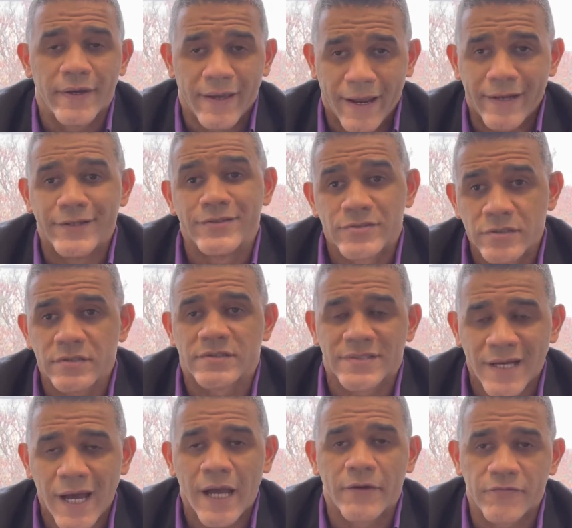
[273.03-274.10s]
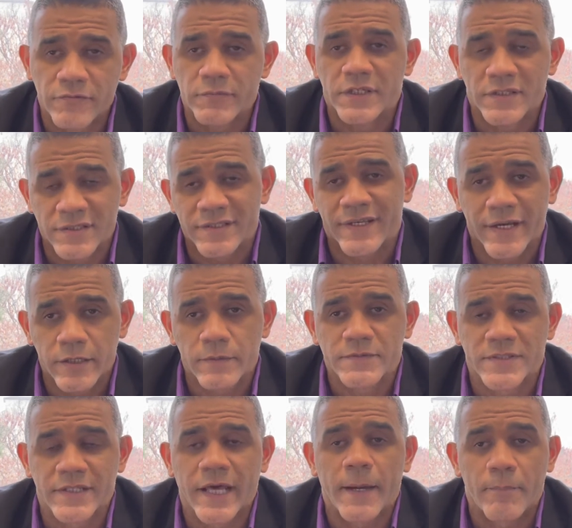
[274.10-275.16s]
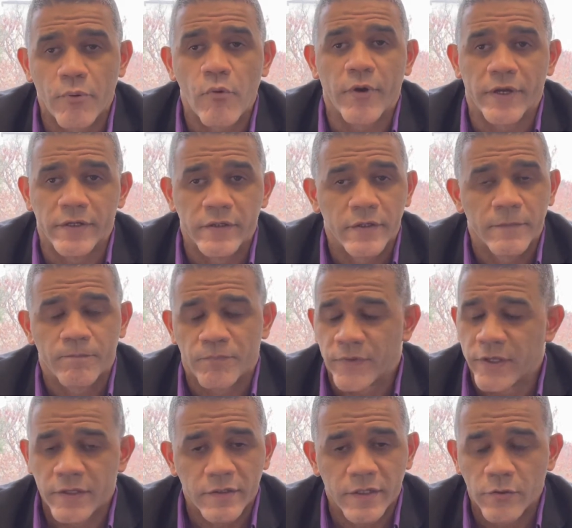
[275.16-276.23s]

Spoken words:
And it took time for me to get up to that point. It